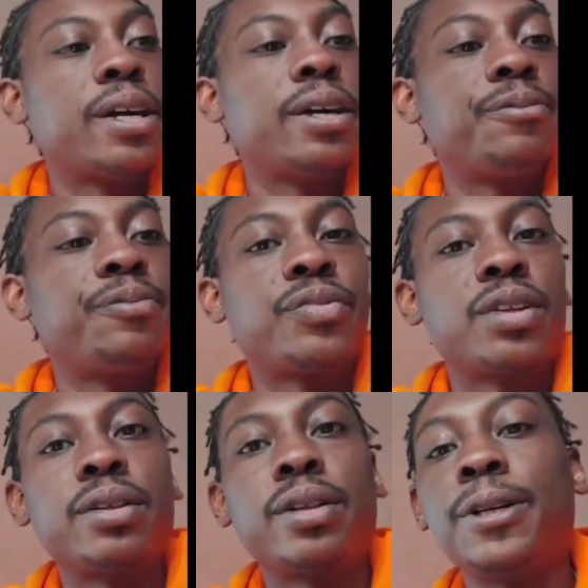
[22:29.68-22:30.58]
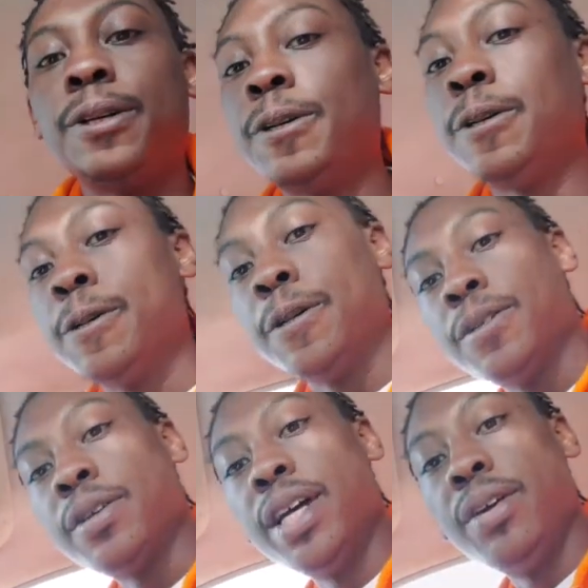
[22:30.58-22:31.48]
right?
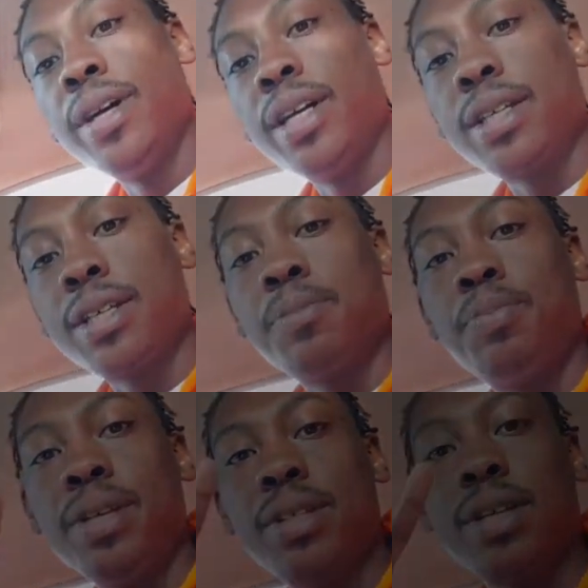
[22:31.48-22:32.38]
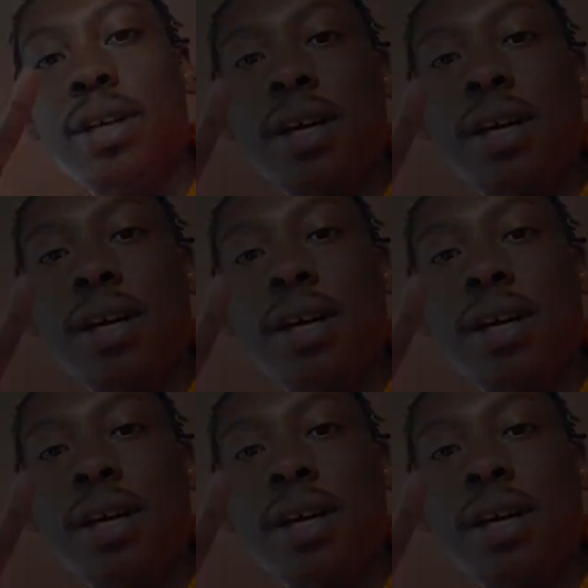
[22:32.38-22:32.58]
So anyways, peace to